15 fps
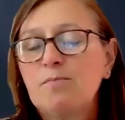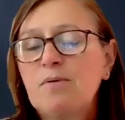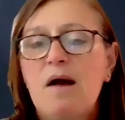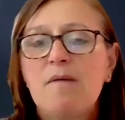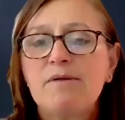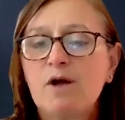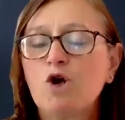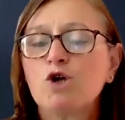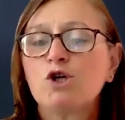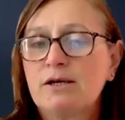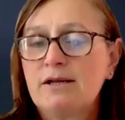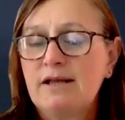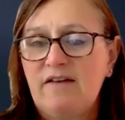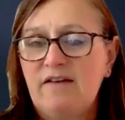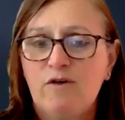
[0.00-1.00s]
You probably
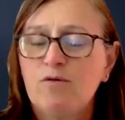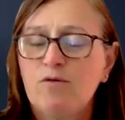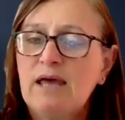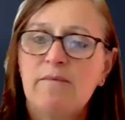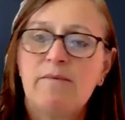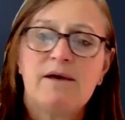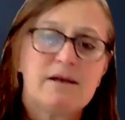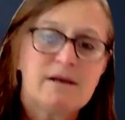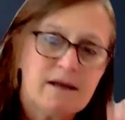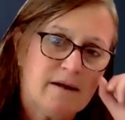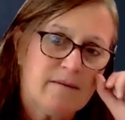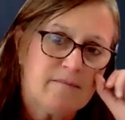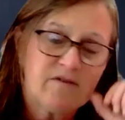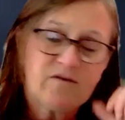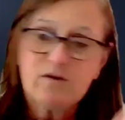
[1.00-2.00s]
aren't going to, if
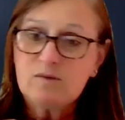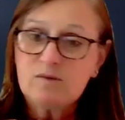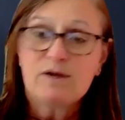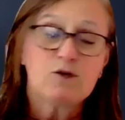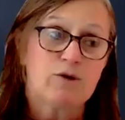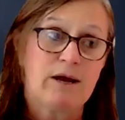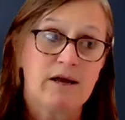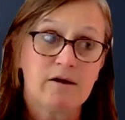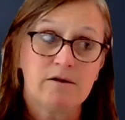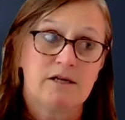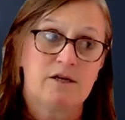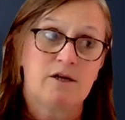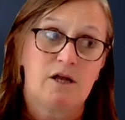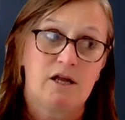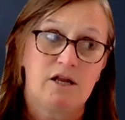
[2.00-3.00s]
you sprained your
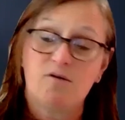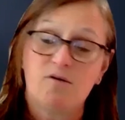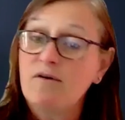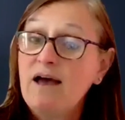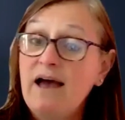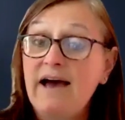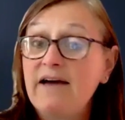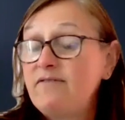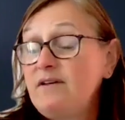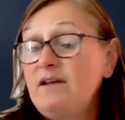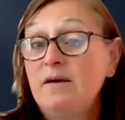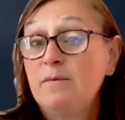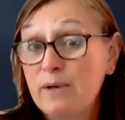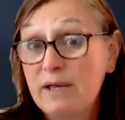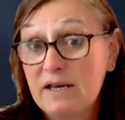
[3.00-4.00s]
ankle and you
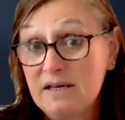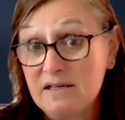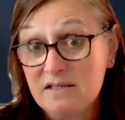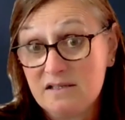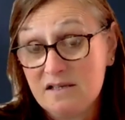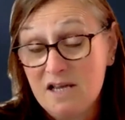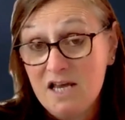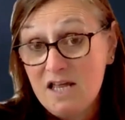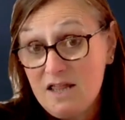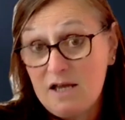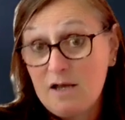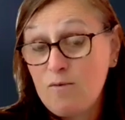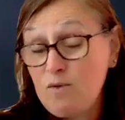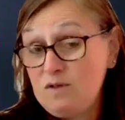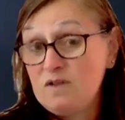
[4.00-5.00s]
have hip weakness
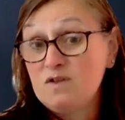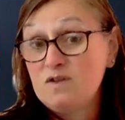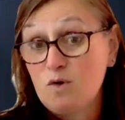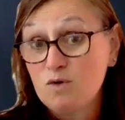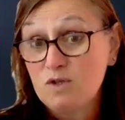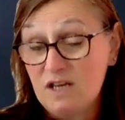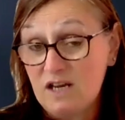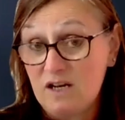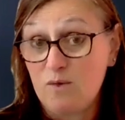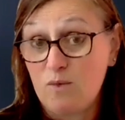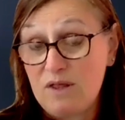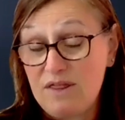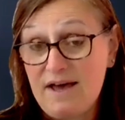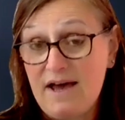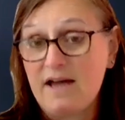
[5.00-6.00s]
that is
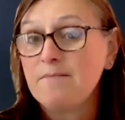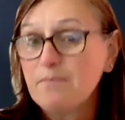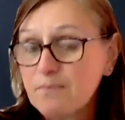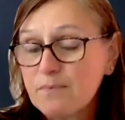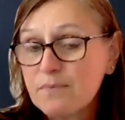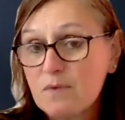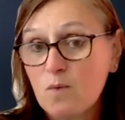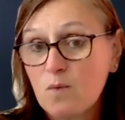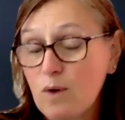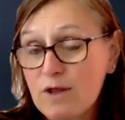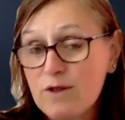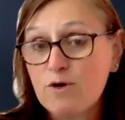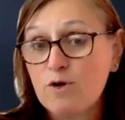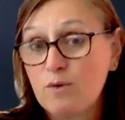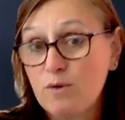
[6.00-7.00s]
associated with that,
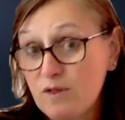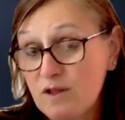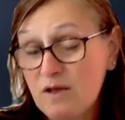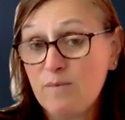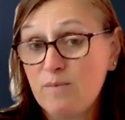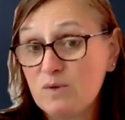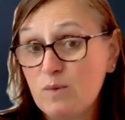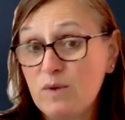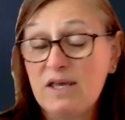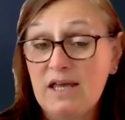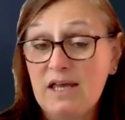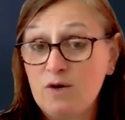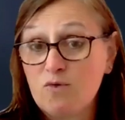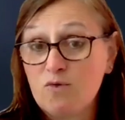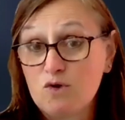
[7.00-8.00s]
whether the hip was
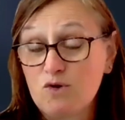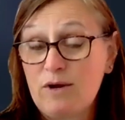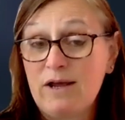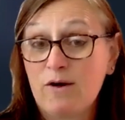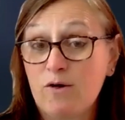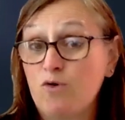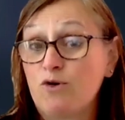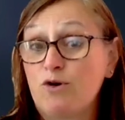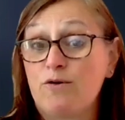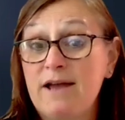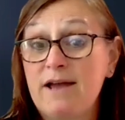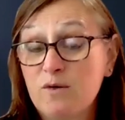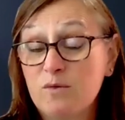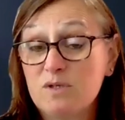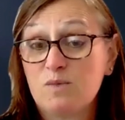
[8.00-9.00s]
weak and you rolled your ankle, or
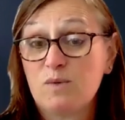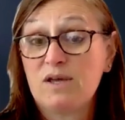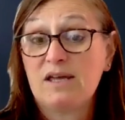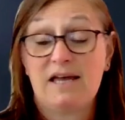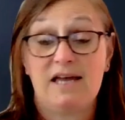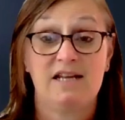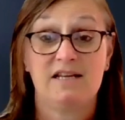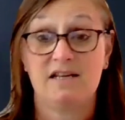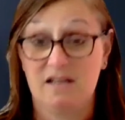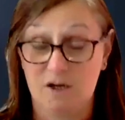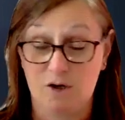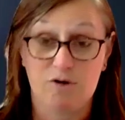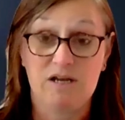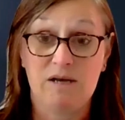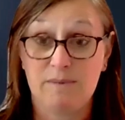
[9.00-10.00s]
your ankle is weak
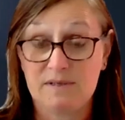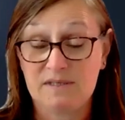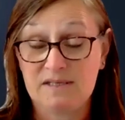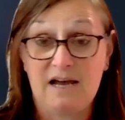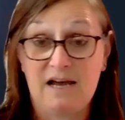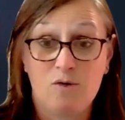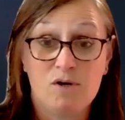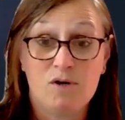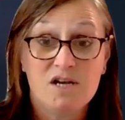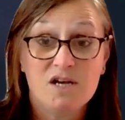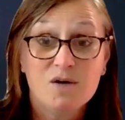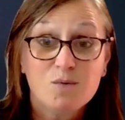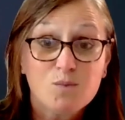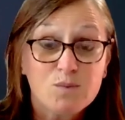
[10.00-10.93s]
and your hip is now